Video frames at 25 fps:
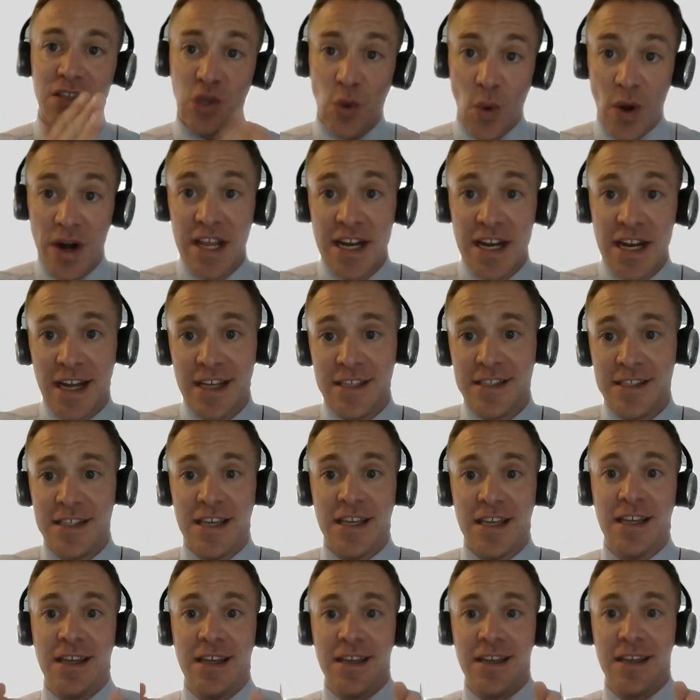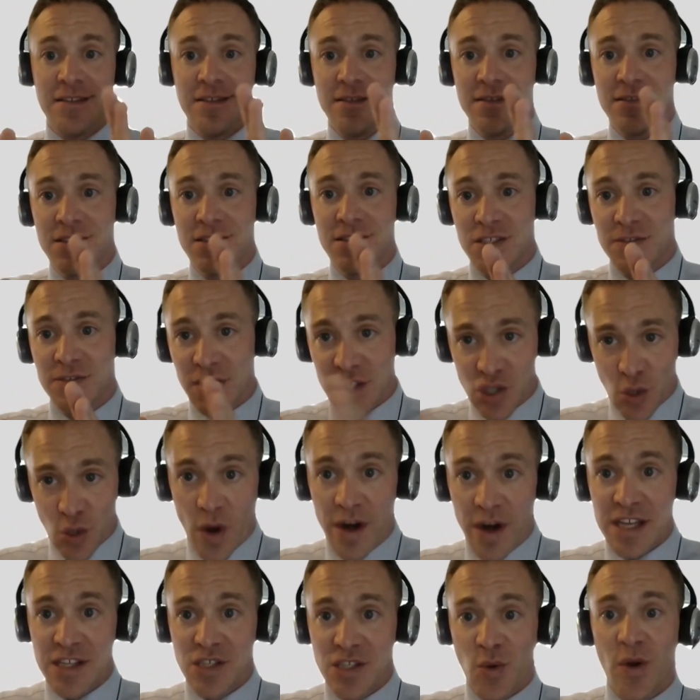2019 to
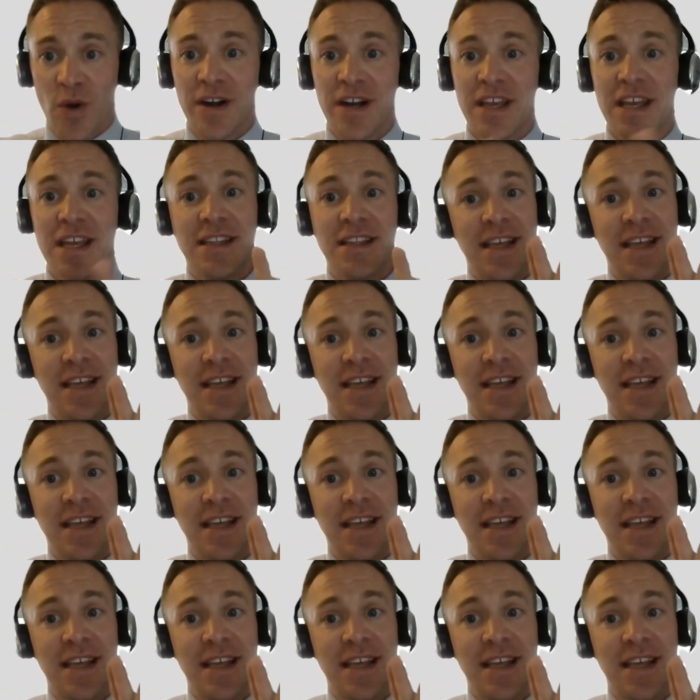2020